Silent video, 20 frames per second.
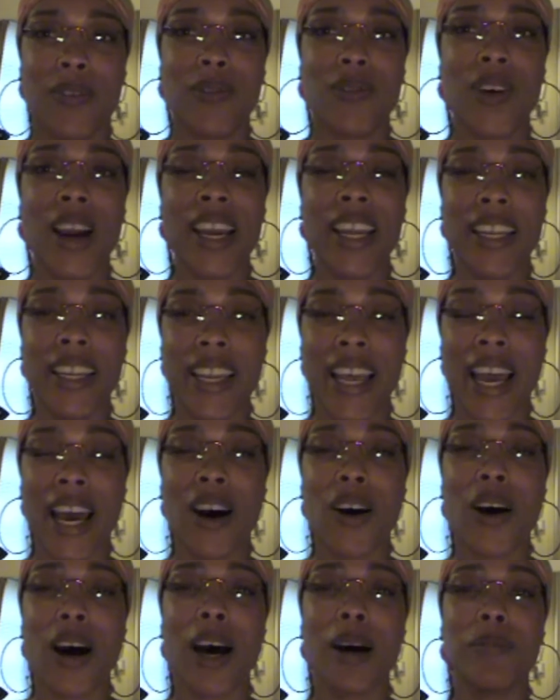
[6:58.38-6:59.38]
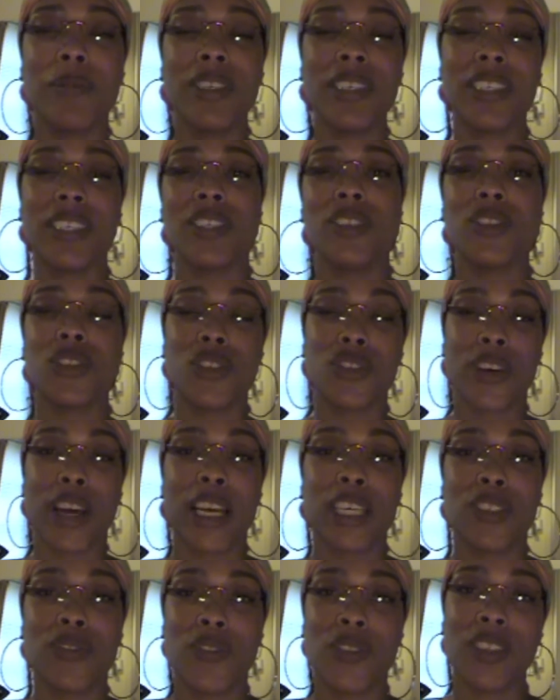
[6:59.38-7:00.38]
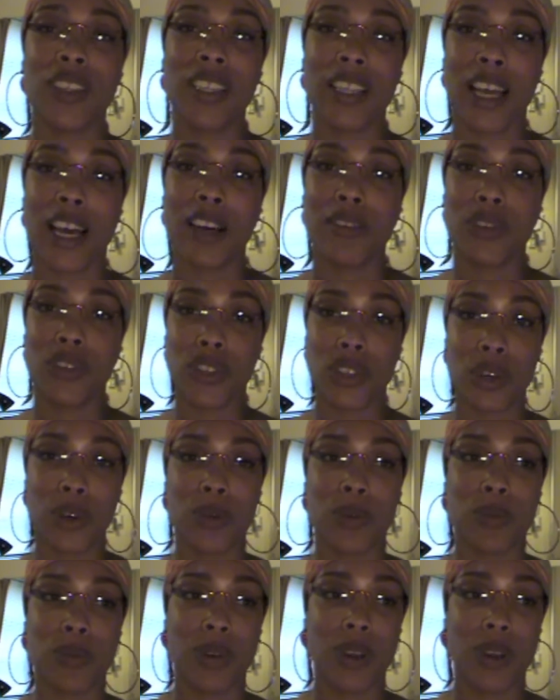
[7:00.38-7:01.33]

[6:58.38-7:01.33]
Right now, I'm listening to tracks for the live show.